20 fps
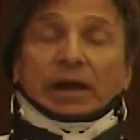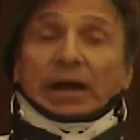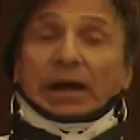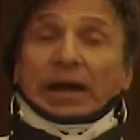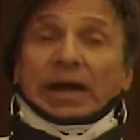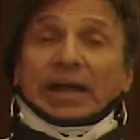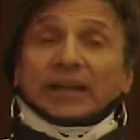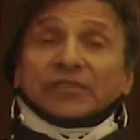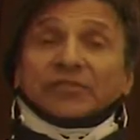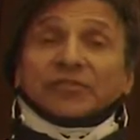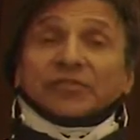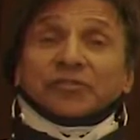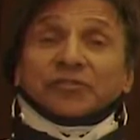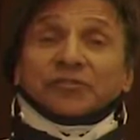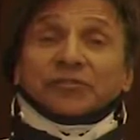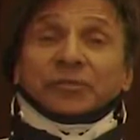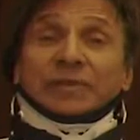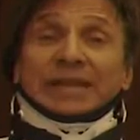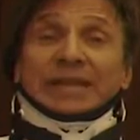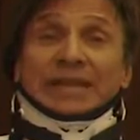had
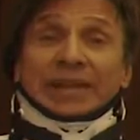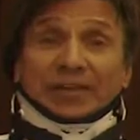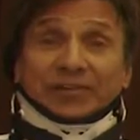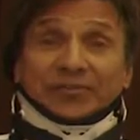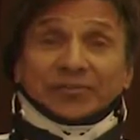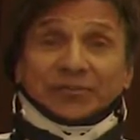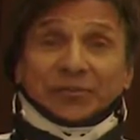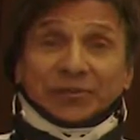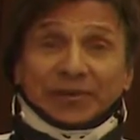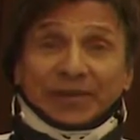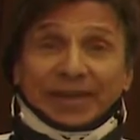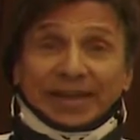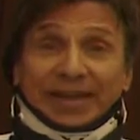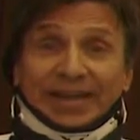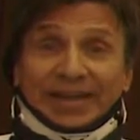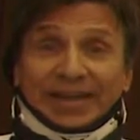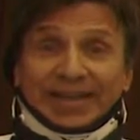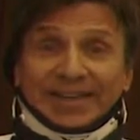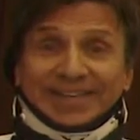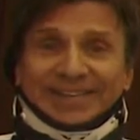surgery
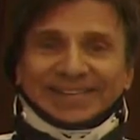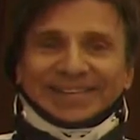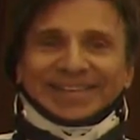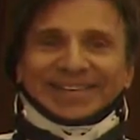yesterday.